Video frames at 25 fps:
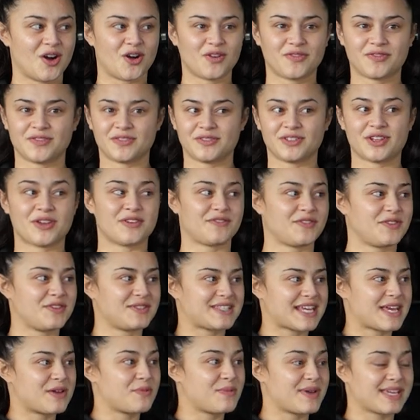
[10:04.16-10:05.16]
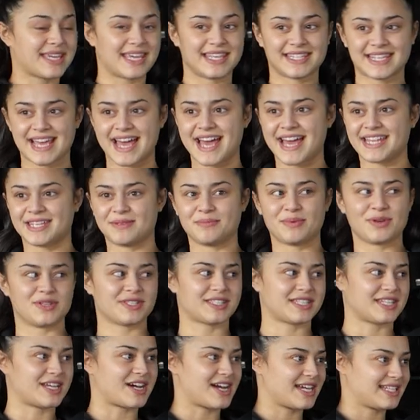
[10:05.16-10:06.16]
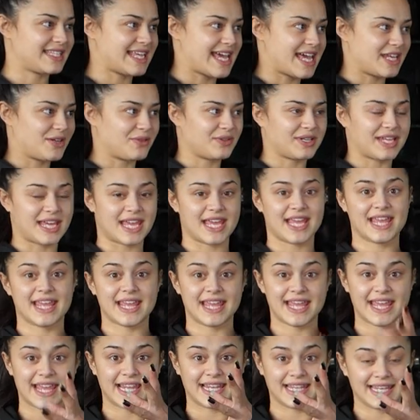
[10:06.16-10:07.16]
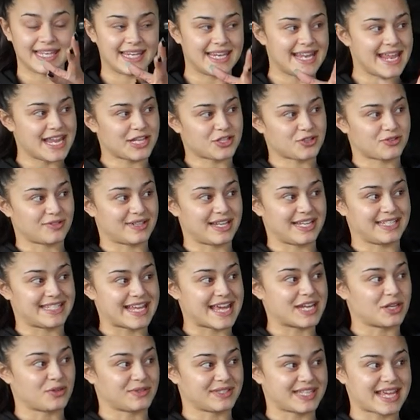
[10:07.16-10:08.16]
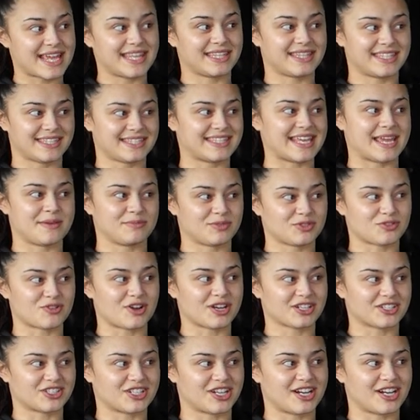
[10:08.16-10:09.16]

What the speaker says: off, no, if you take Wiki's head and put Sanaya's head on it, literally dead on dead, the same structure.